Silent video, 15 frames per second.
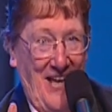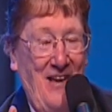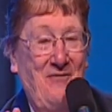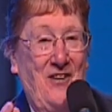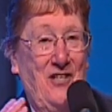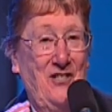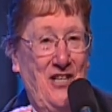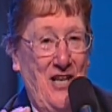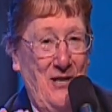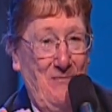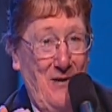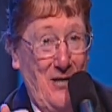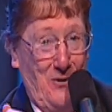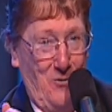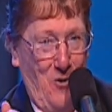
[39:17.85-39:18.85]
If you
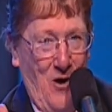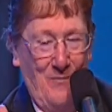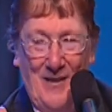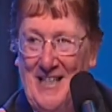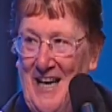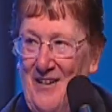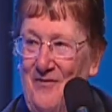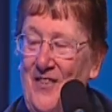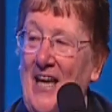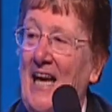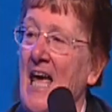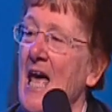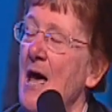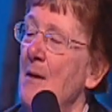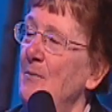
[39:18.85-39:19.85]
need me, call me, kind of thing.